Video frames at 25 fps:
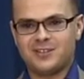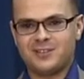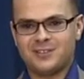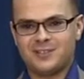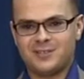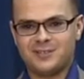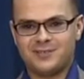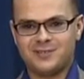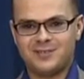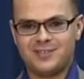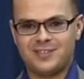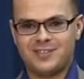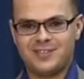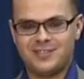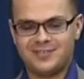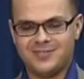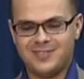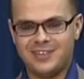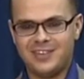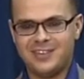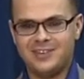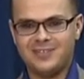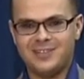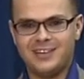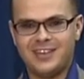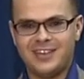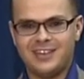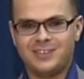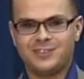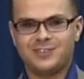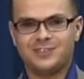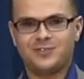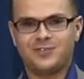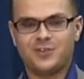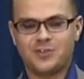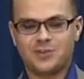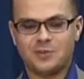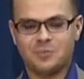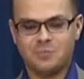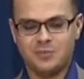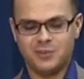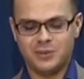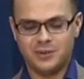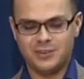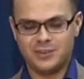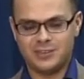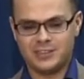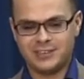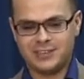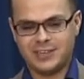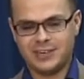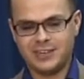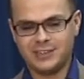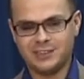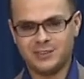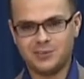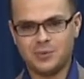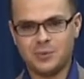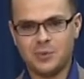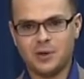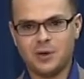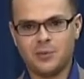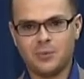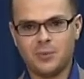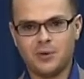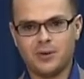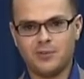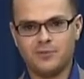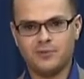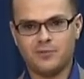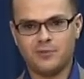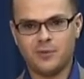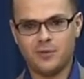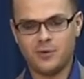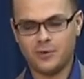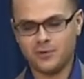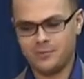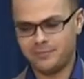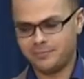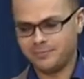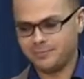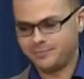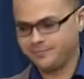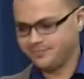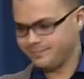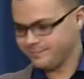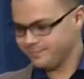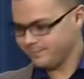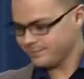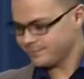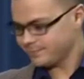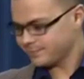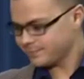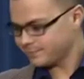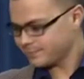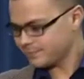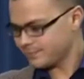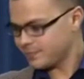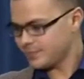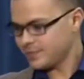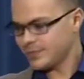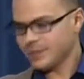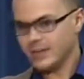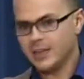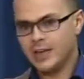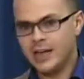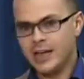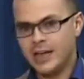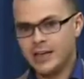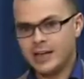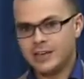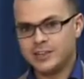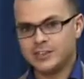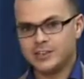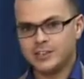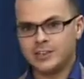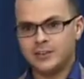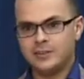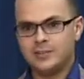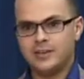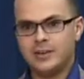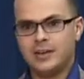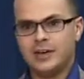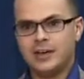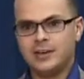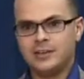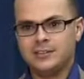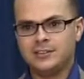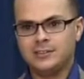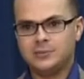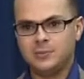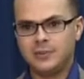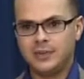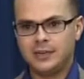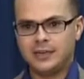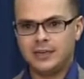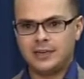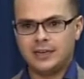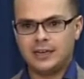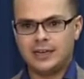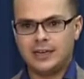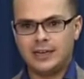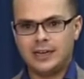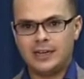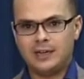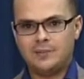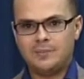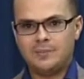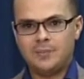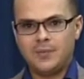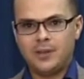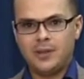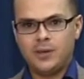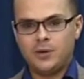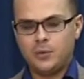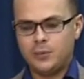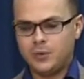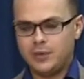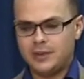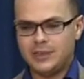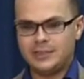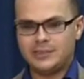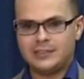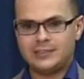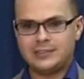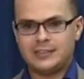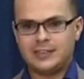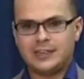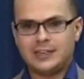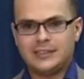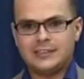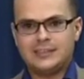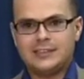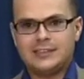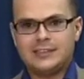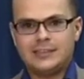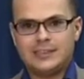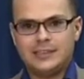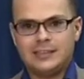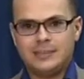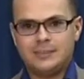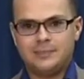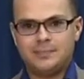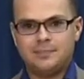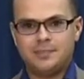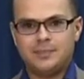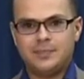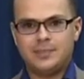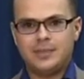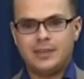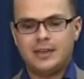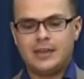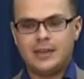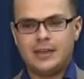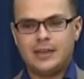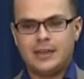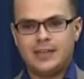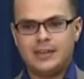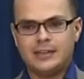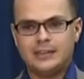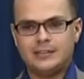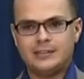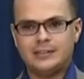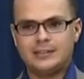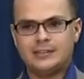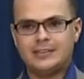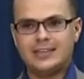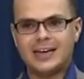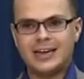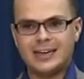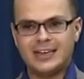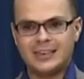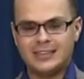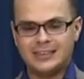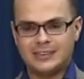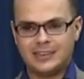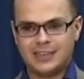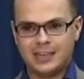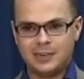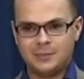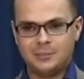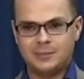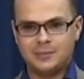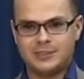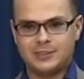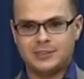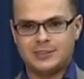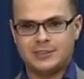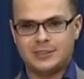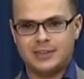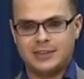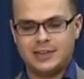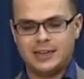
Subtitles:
of the video lectures for Computer Science 114. So last week we discussed data types,